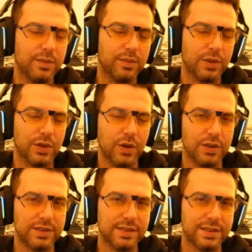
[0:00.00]

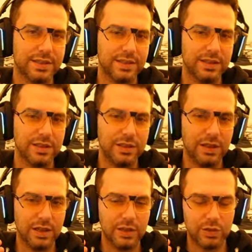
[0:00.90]
Because
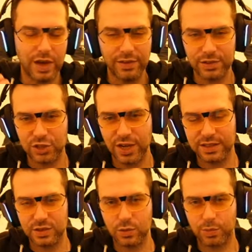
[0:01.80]
you have a
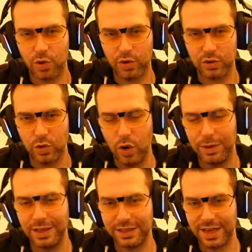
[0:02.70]
chance to proc
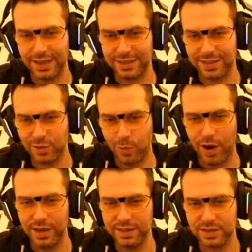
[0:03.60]
normal attacks
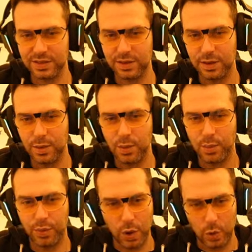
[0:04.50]
twice
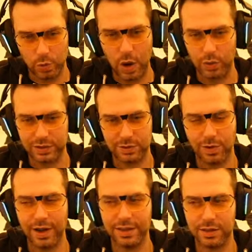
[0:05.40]
per round,
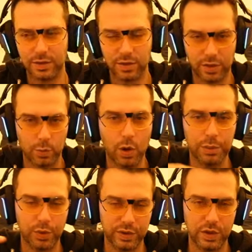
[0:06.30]
right? The
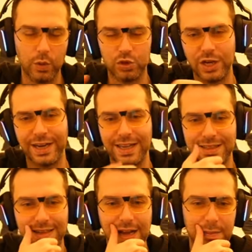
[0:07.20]
1.0
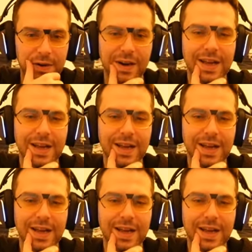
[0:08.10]
gigantic hammer.